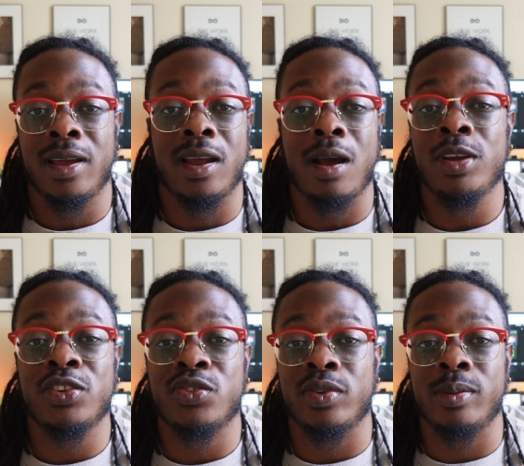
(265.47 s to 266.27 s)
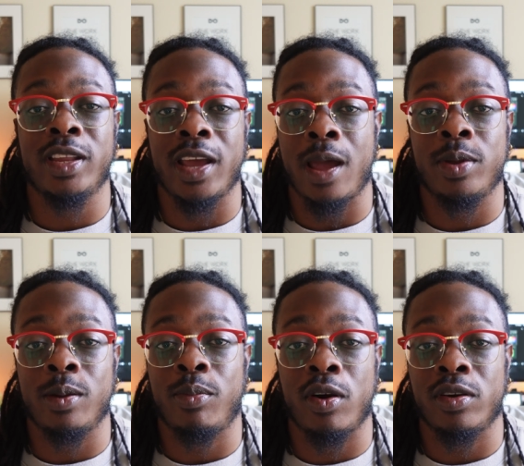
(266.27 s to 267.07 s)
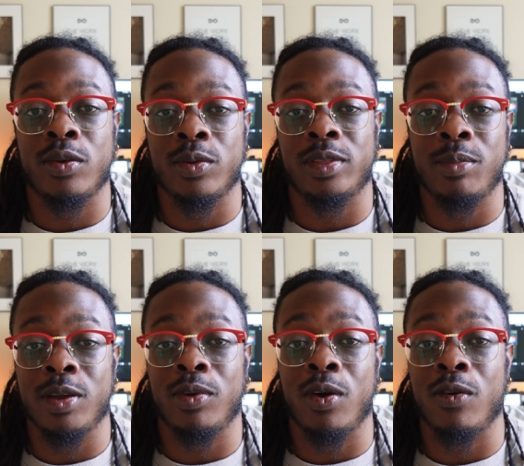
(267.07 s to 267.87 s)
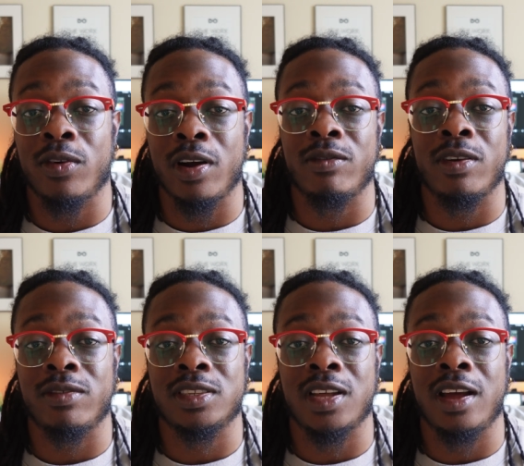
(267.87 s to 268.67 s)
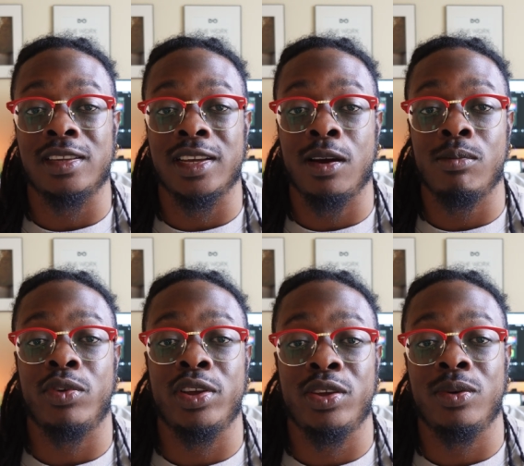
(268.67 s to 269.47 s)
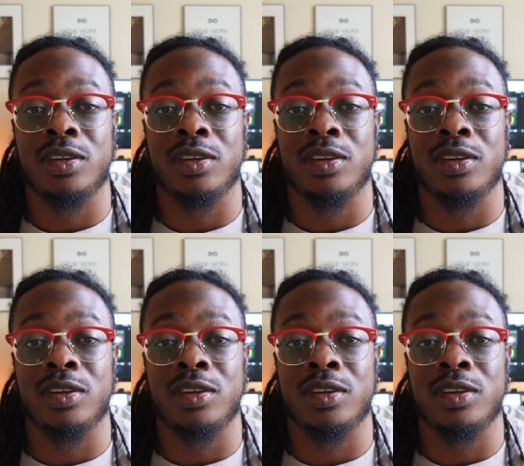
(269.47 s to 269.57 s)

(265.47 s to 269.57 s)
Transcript: And I'm extremely happy to partner with the people over at Riverside to help bring you